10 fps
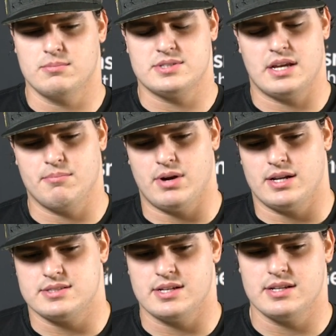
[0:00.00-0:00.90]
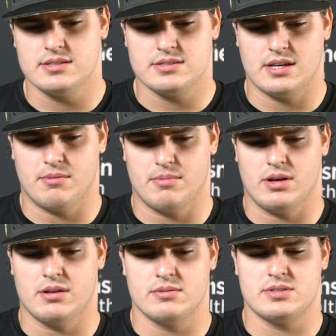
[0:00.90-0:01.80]
Same mindset, same
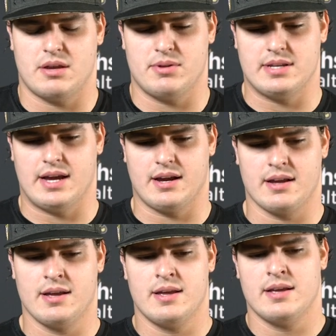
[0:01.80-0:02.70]
attack.